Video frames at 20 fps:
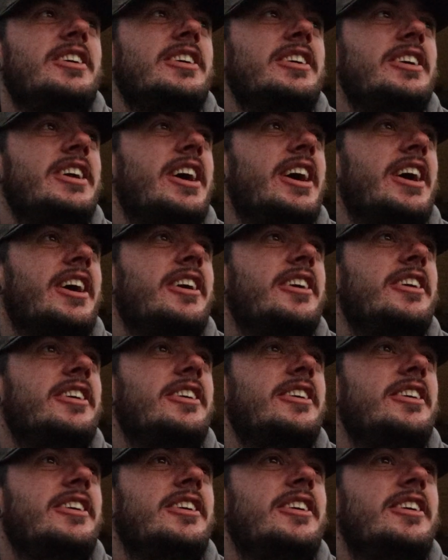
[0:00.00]
yeah,
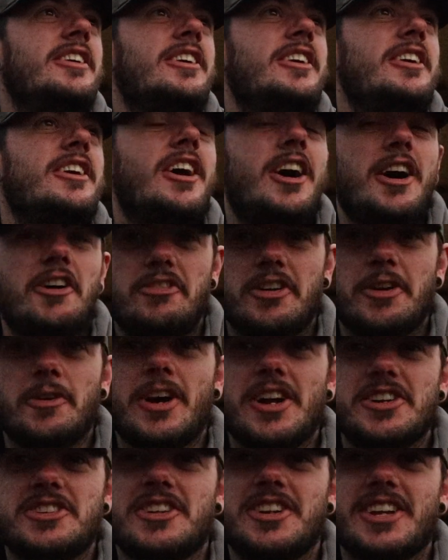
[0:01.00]
I think we're
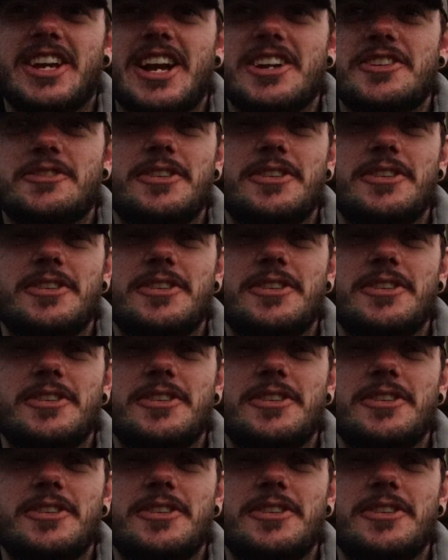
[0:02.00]
actually going to catch